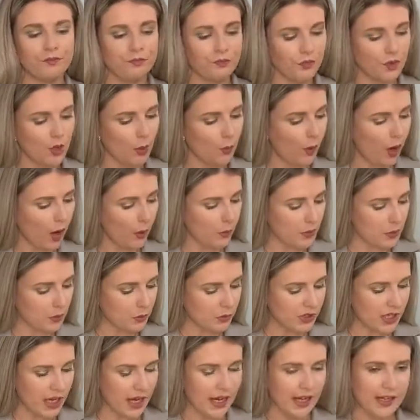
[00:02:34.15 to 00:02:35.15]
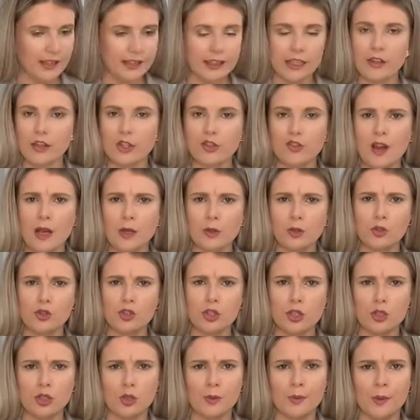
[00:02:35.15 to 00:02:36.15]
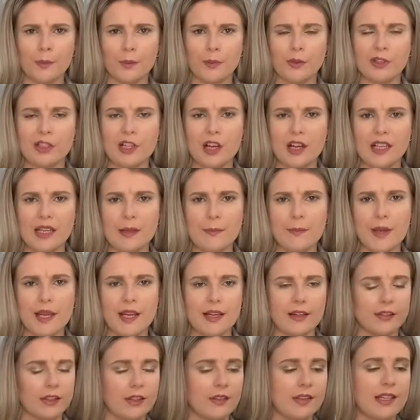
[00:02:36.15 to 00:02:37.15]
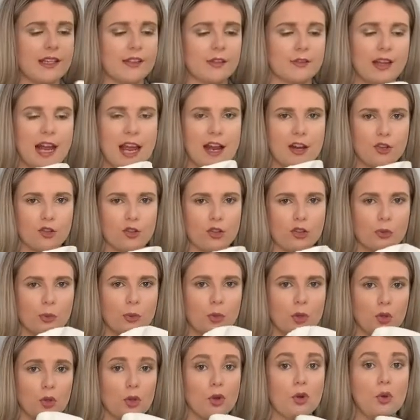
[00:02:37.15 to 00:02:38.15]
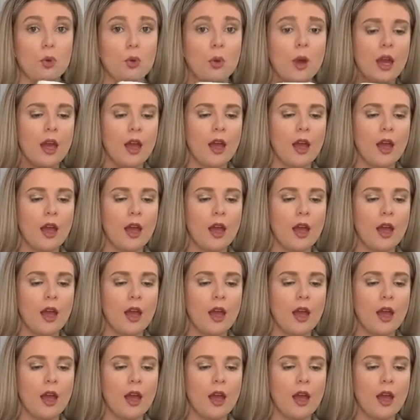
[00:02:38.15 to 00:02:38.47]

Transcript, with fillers: what I will say is that the trousers do come up slightly big, so these are an extra small.